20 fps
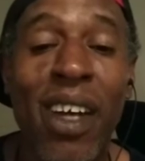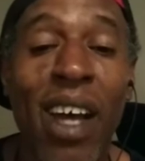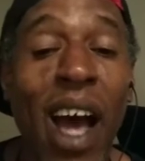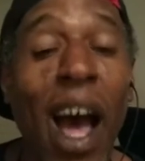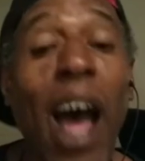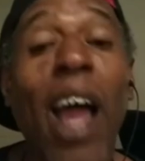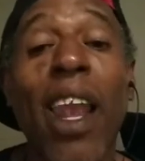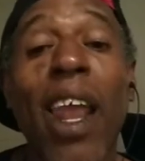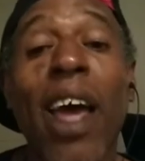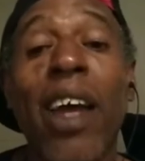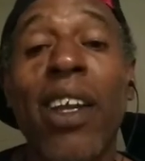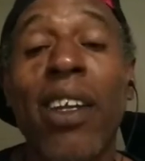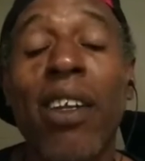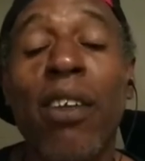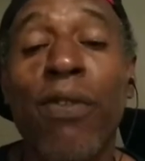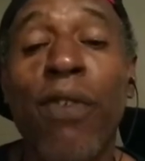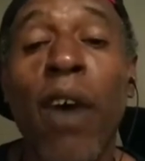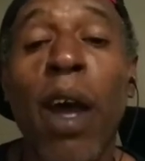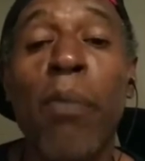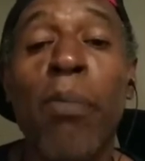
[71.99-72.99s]
I like this
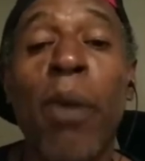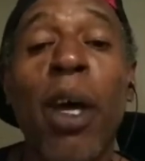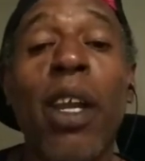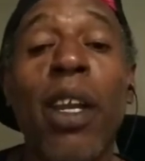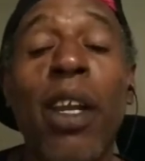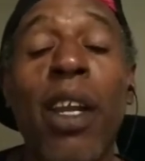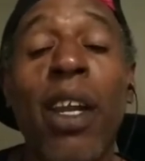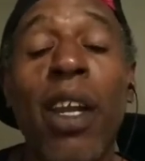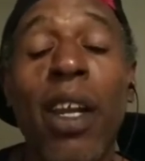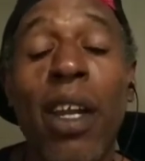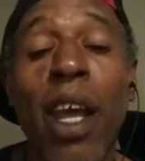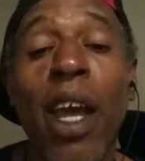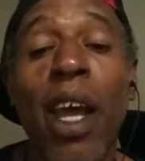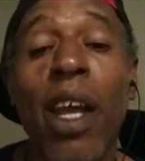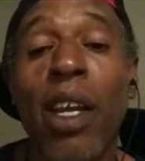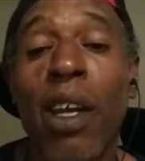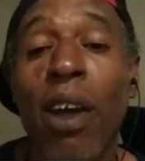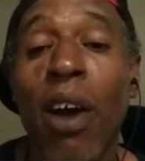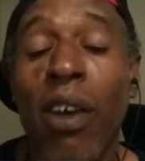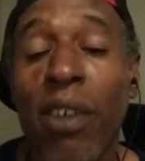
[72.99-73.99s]
fight better than the
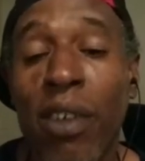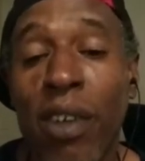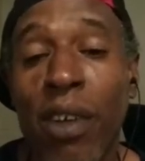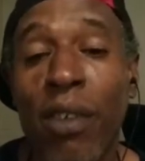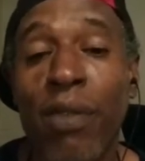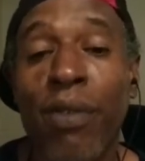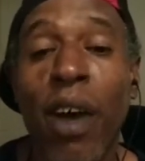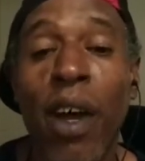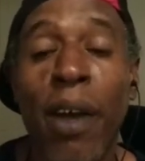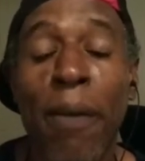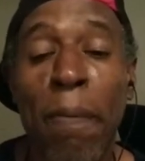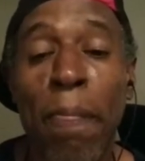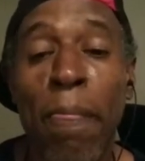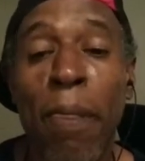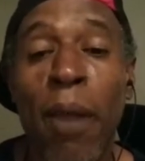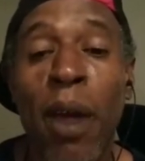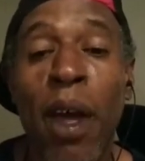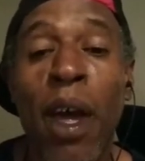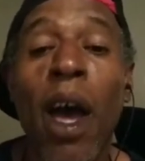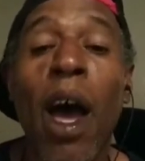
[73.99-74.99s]
Danny Garcia fight.
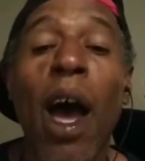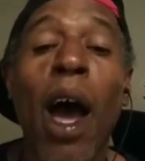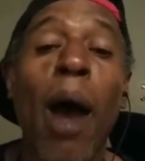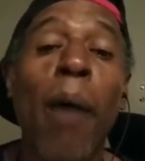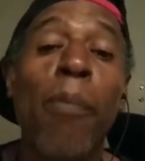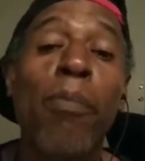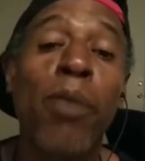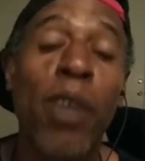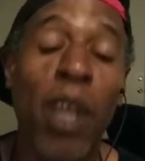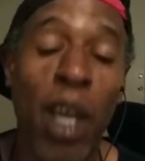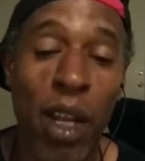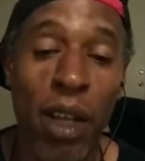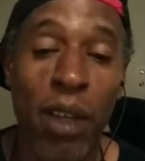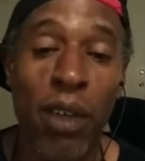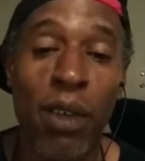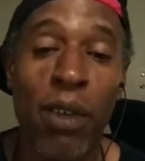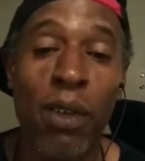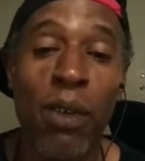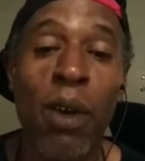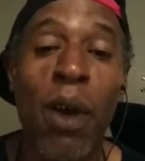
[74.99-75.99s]
I'm telling
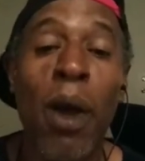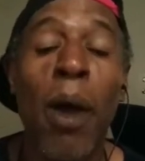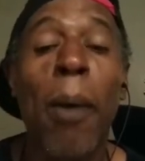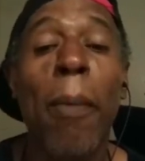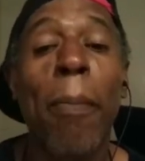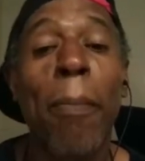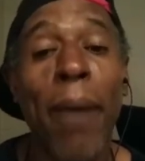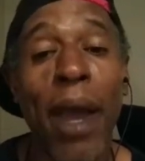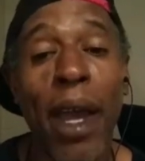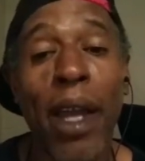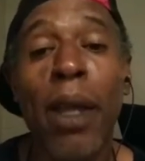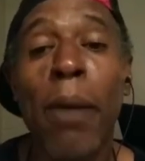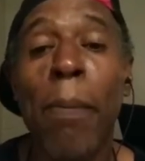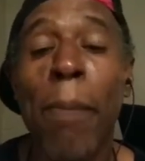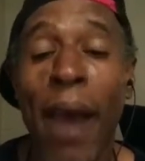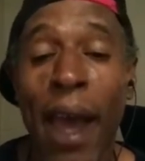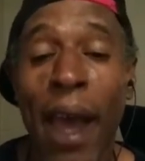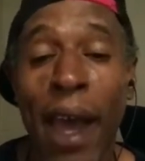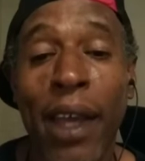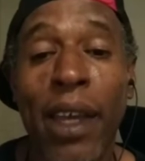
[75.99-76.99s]
you. Manny
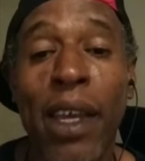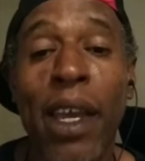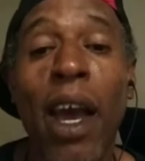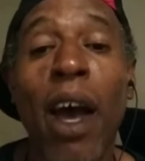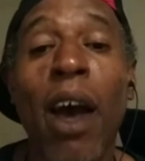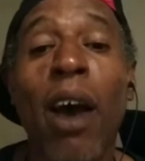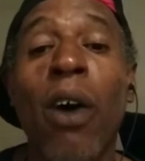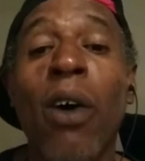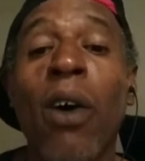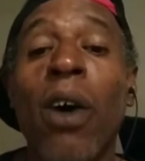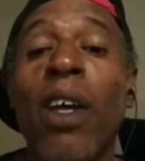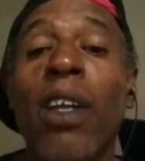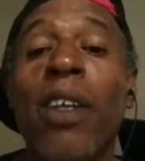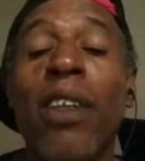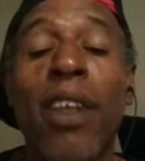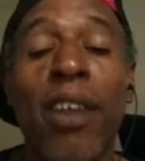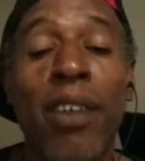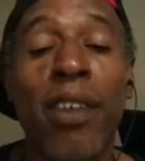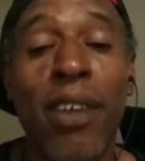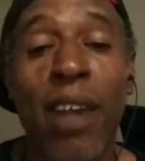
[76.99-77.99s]
Pacquiao
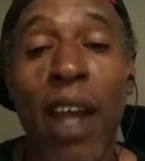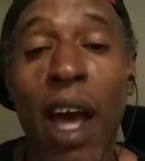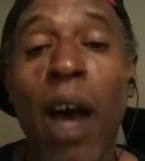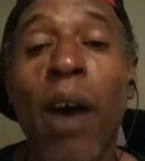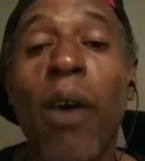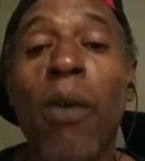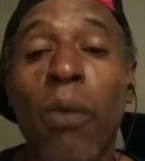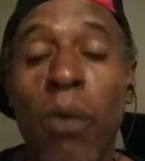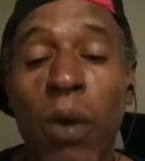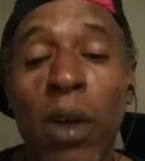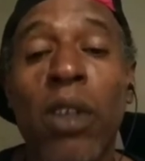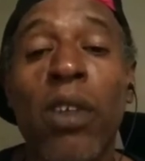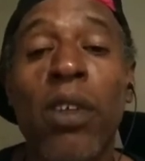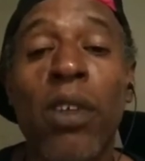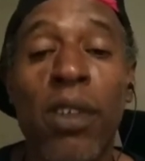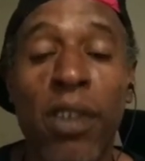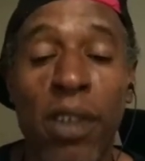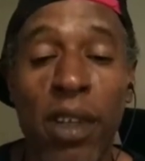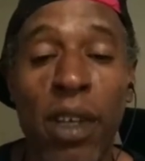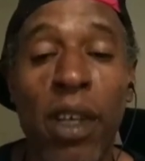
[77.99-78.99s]
does not want
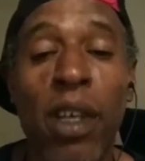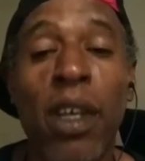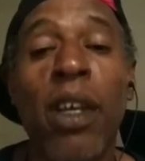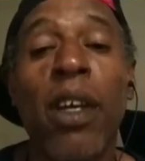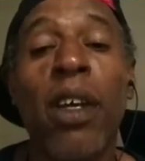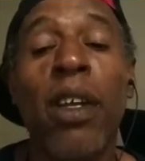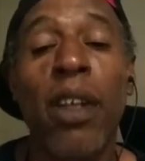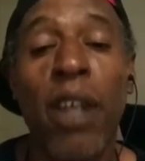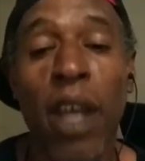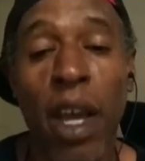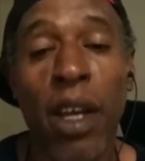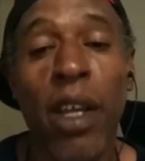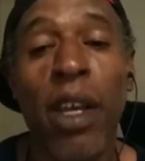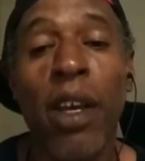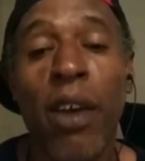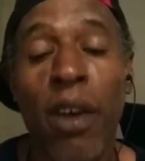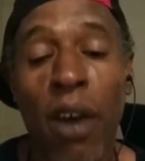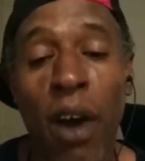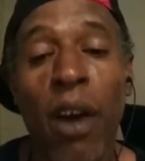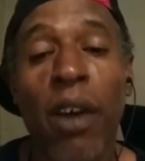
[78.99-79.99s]
to see Danny
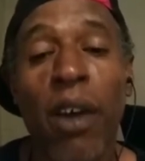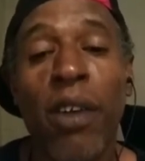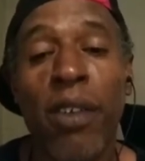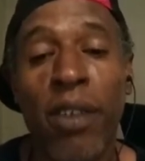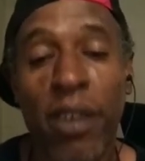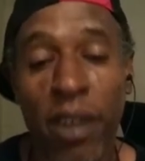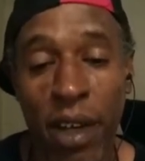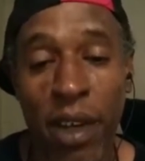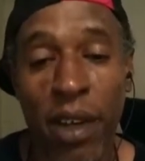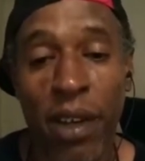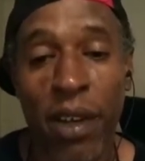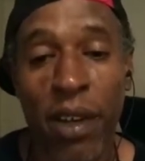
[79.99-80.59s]
Garcia.